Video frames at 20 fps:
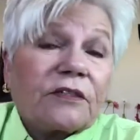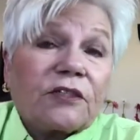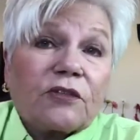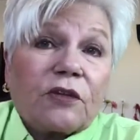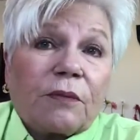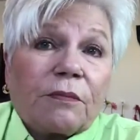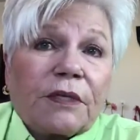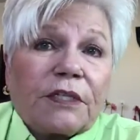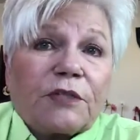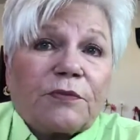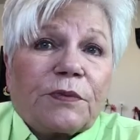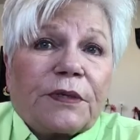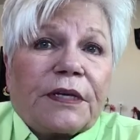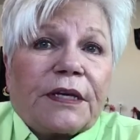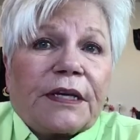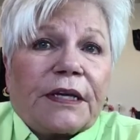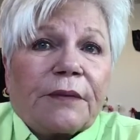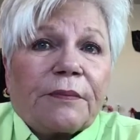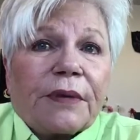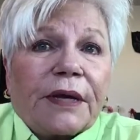so I must be
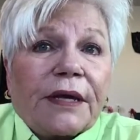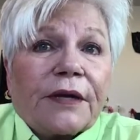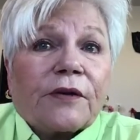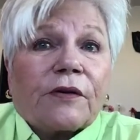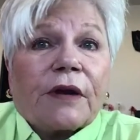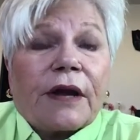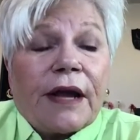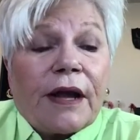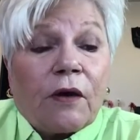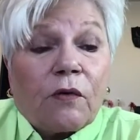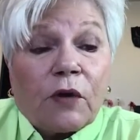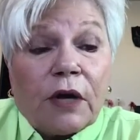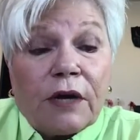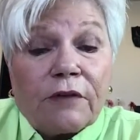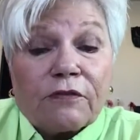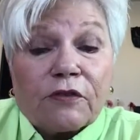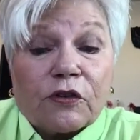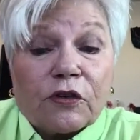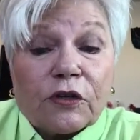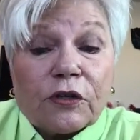getting better.
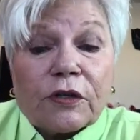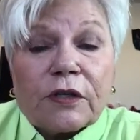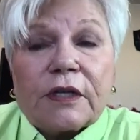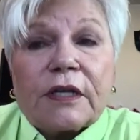However,